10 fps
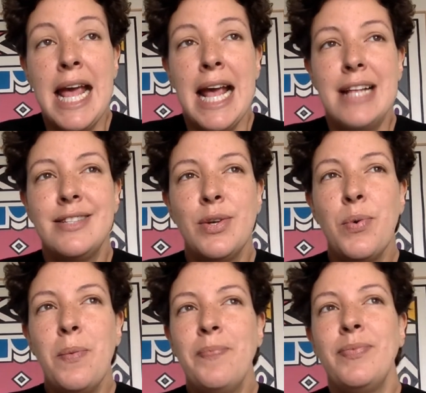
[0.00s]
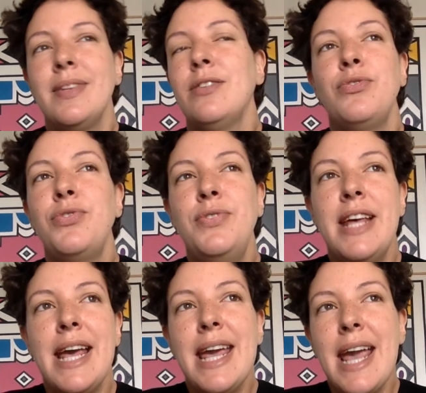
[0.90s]
And so
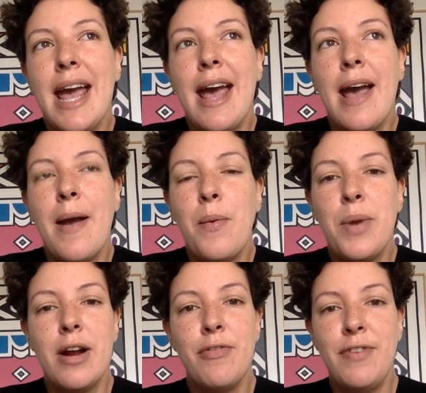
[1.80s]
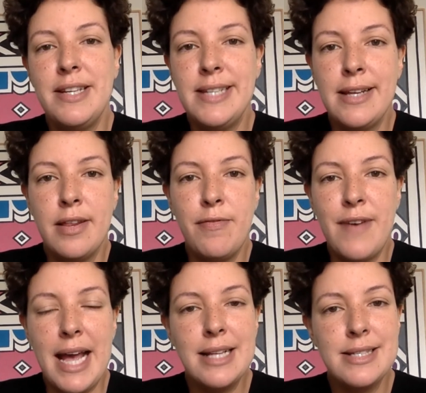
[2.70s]
today we are facing the
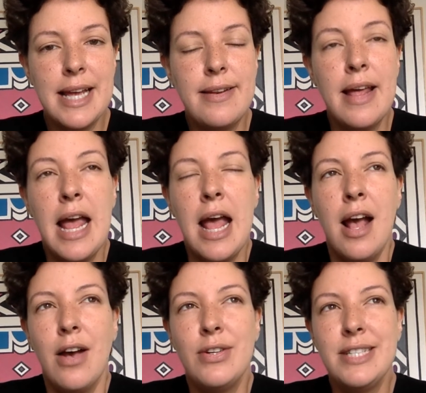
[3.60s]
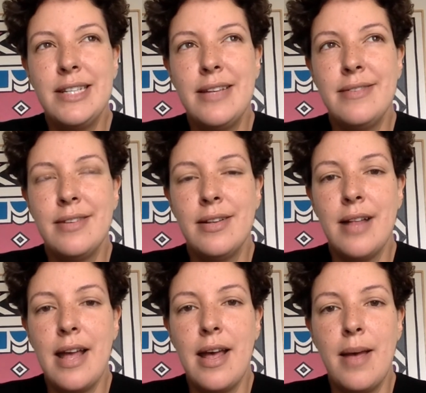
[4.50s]
fact that Occidental
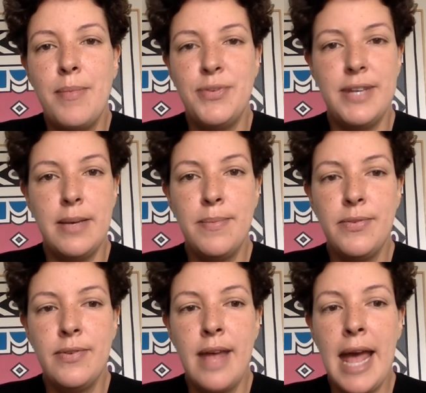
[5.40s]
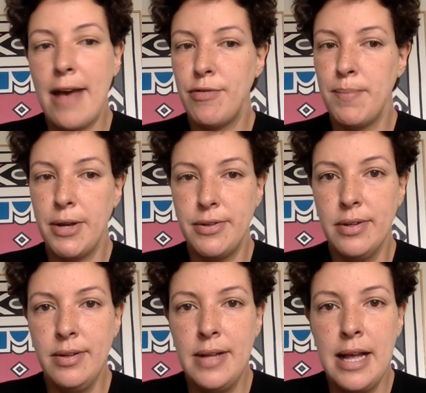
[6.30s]
museums have a
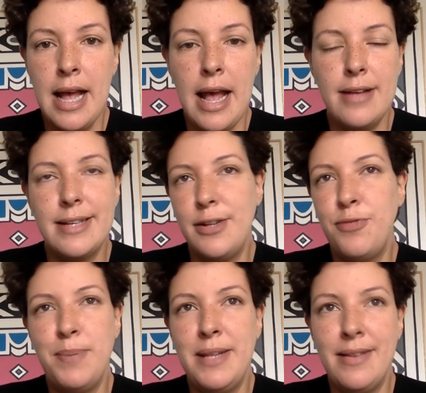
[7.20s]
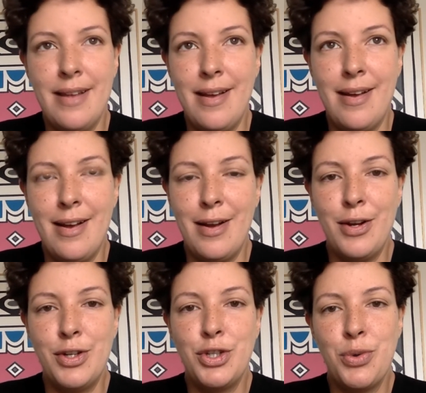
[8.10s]
model, as it has been
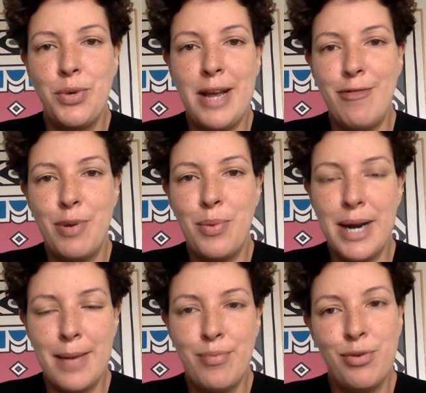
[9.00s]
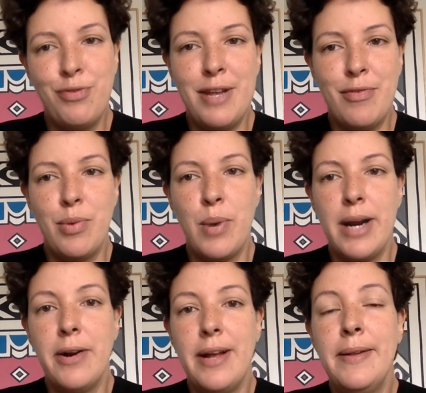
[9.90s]
shown everywhere, proved everywhere.